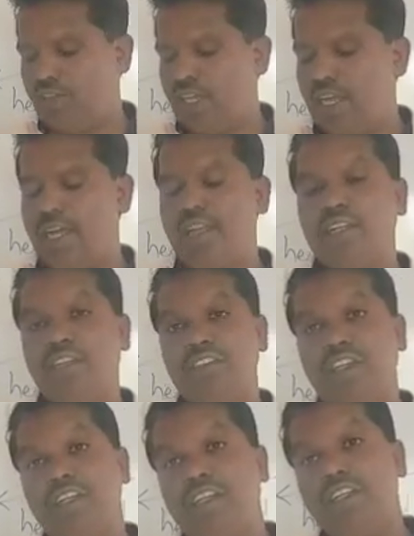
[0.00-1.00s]
And
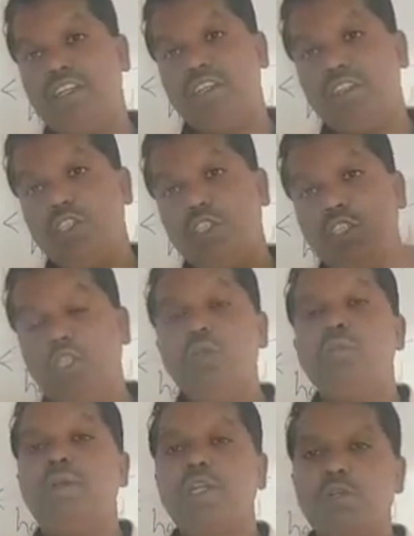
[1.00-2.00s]
then
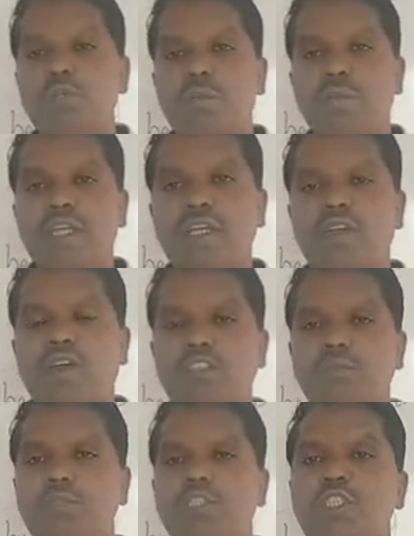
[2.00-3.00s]
new metamorphic
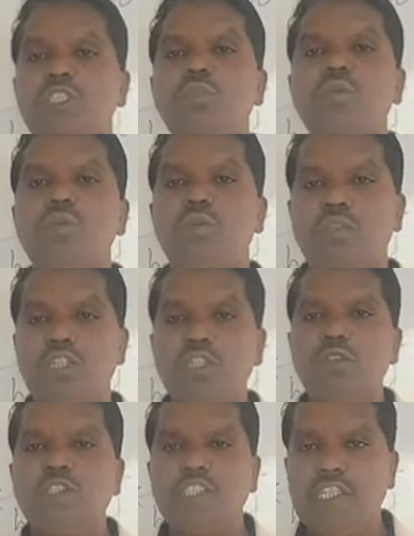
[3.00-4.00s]
rocks means new look,
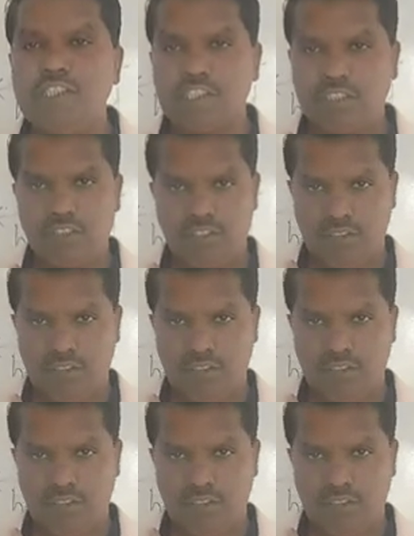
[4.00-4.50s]
new change.